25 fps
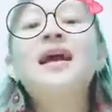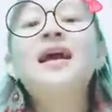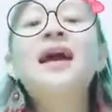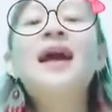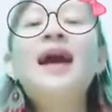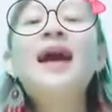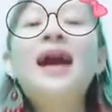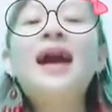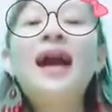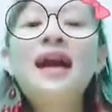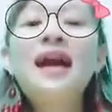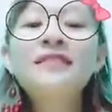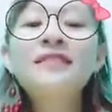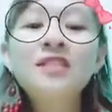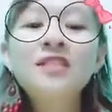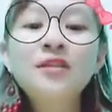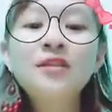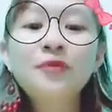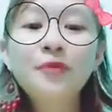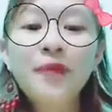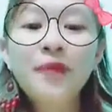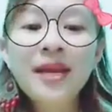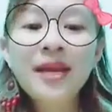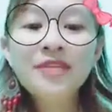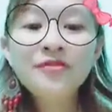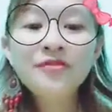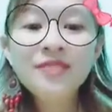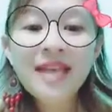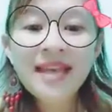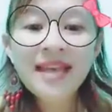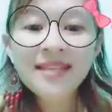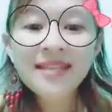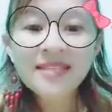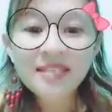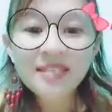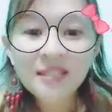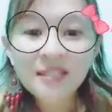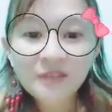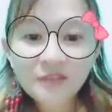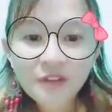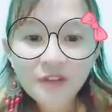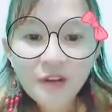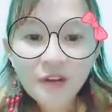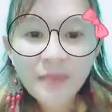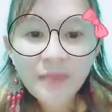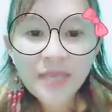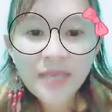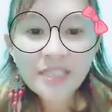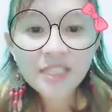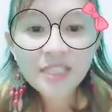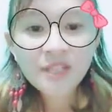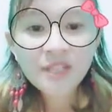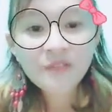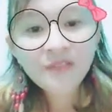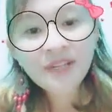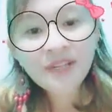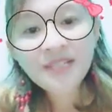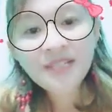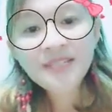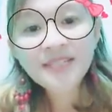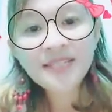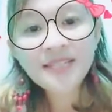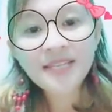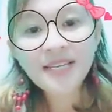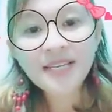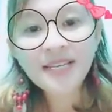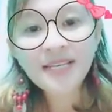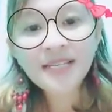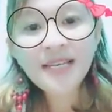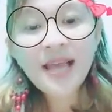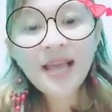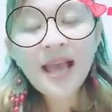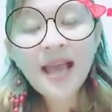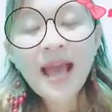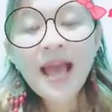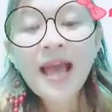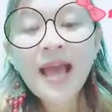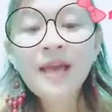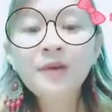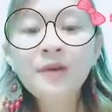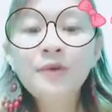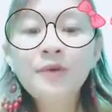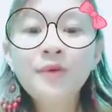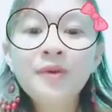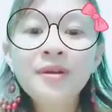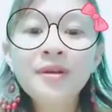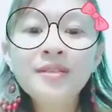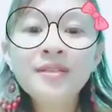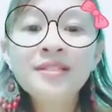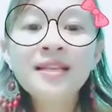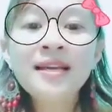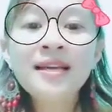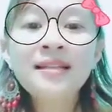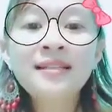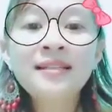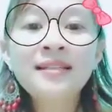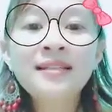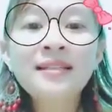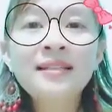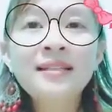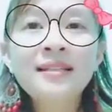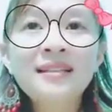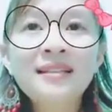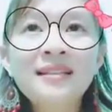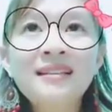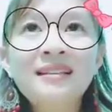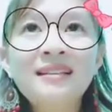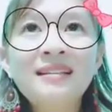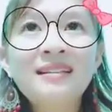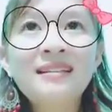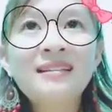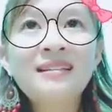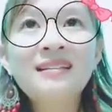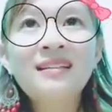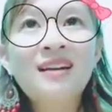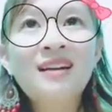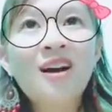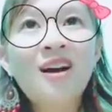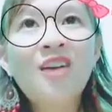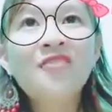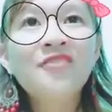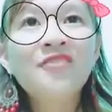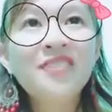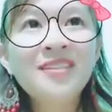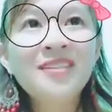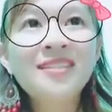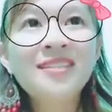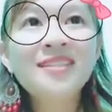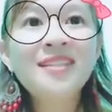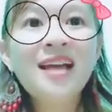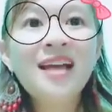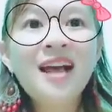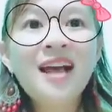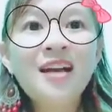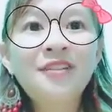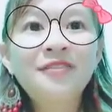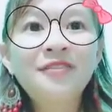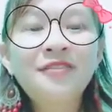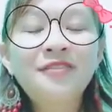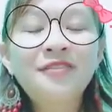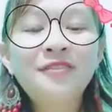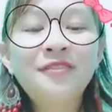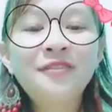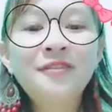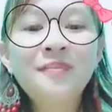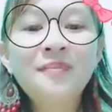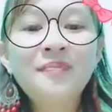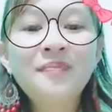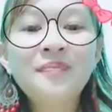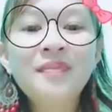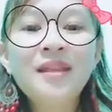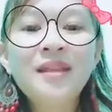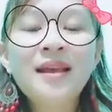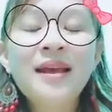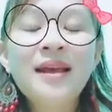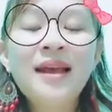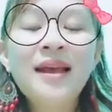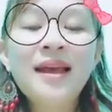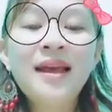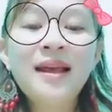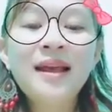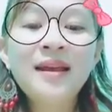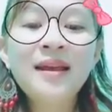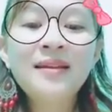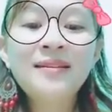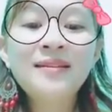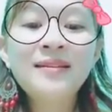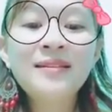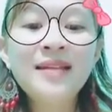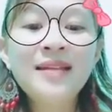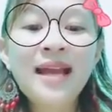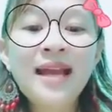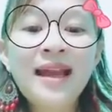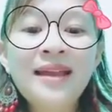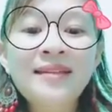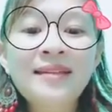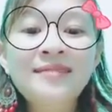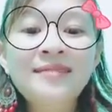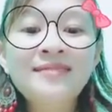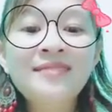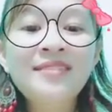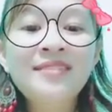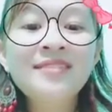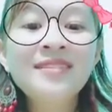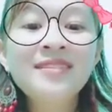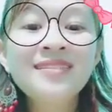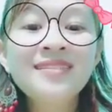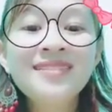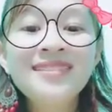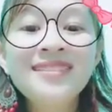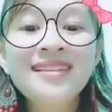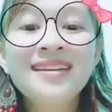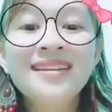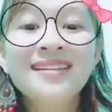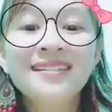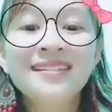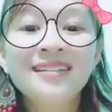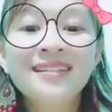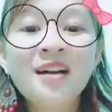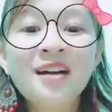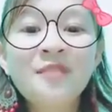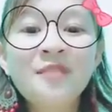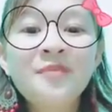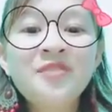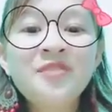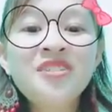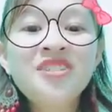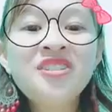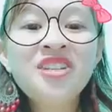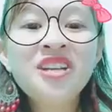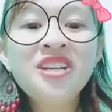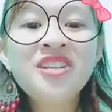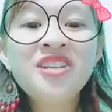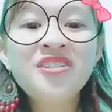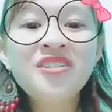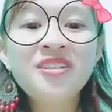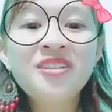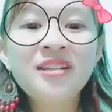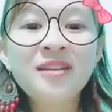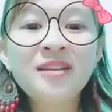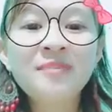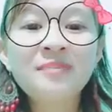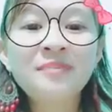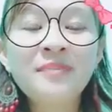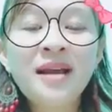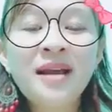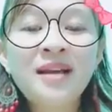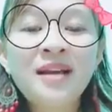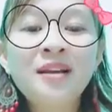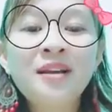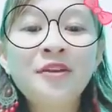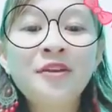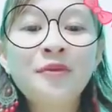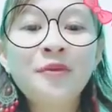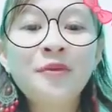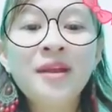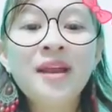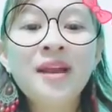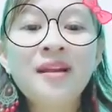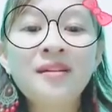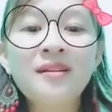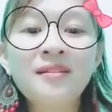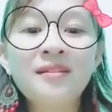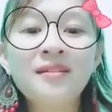After graduating from my university, I was an office staff, and I didn't think of changing my career.